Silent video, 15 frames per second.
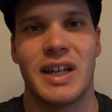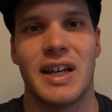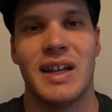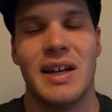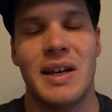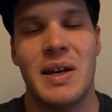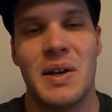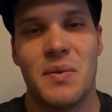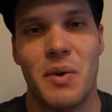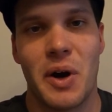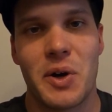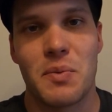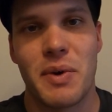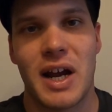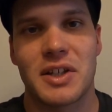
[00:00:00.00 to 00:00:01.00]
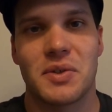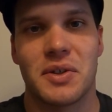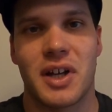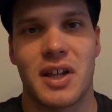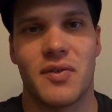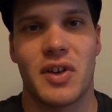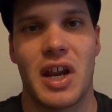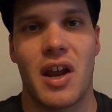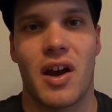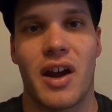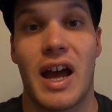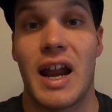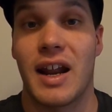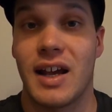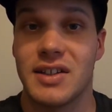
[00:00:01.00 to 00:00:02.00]
here. Welcome back to another video,
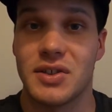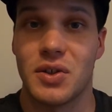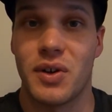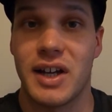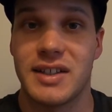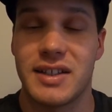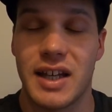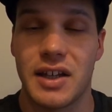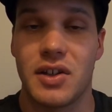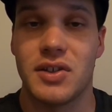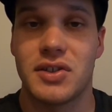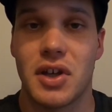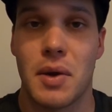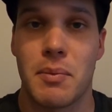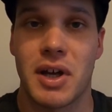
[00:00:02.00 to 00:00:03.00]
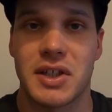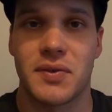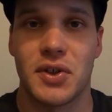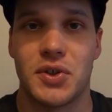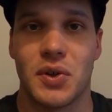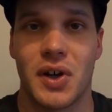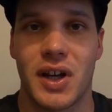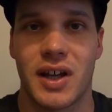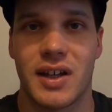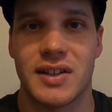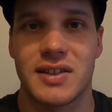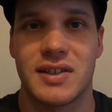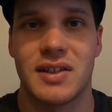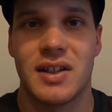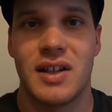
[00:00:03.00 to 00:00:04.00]
and as always, thank you so much for joining
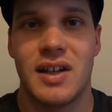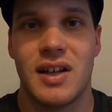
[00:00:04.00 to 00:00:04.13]
us.